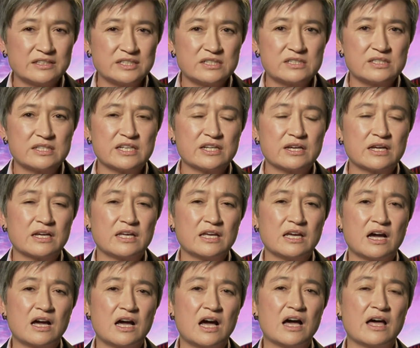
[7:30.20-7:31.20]

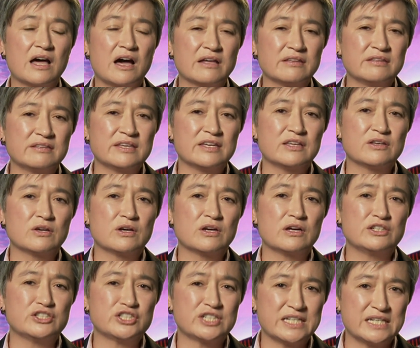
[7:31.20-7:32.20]
I think
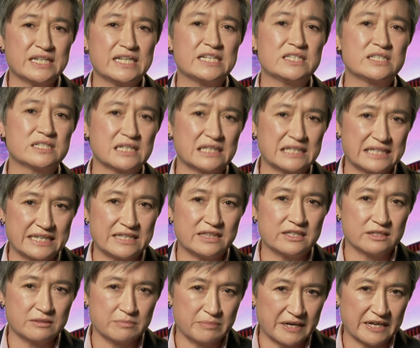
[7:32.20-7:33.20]
she needs to lead
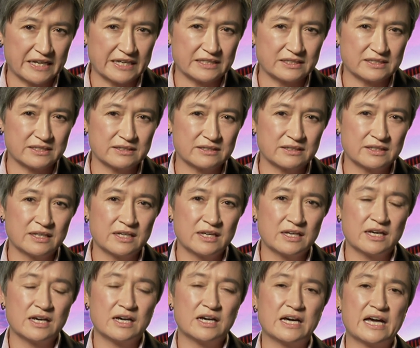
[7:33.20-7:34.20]
the debate.
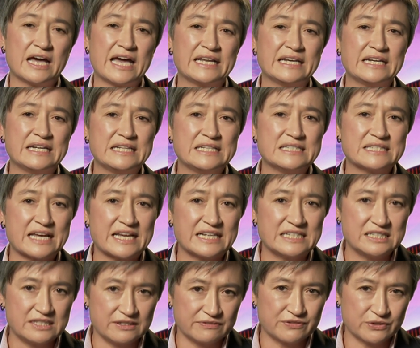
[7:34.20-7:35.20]
And it is a
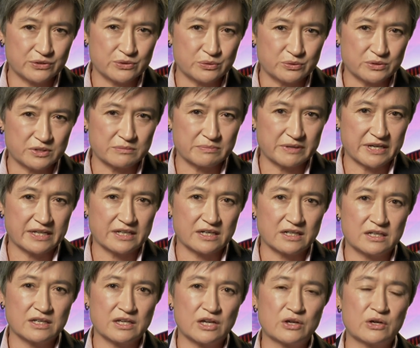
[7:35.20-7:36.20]
difficult debate.
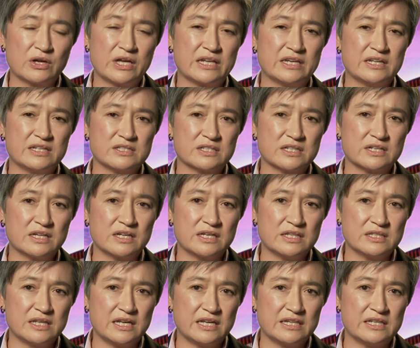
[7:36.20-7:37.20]
It
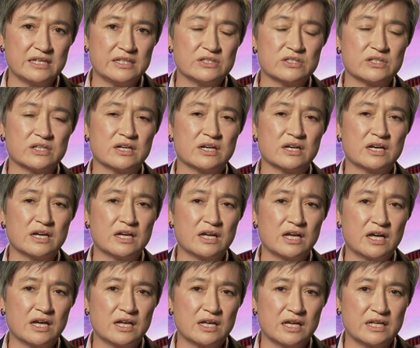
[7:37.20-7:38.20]
is a
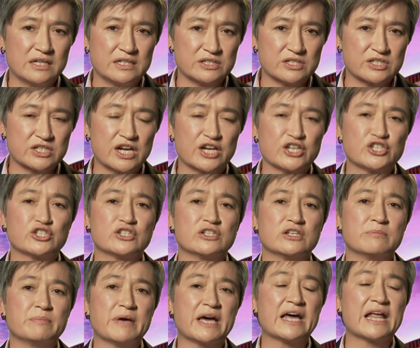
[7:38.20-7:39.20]
discussion
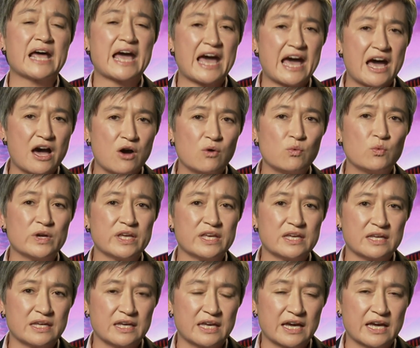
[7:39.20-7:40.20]
about how we
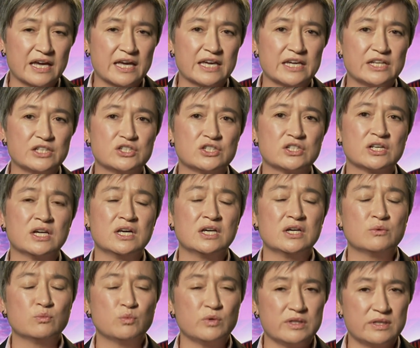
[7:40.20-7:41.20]
engage
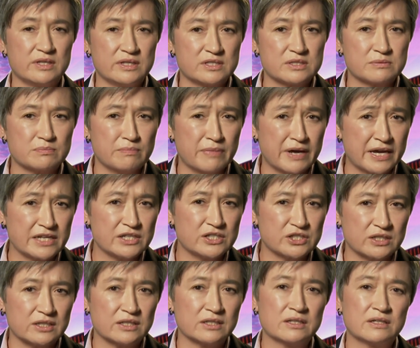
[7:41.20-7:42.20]
with this
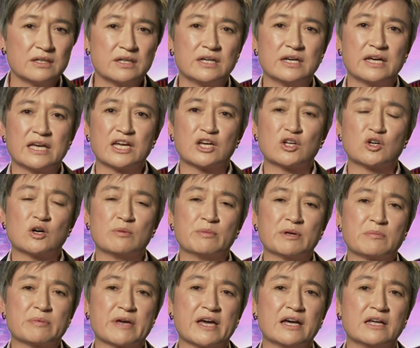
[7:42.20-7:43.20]
major
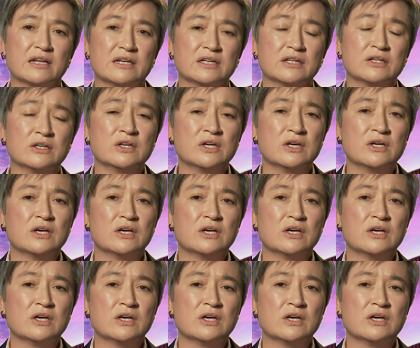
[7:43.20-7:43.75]
economic partner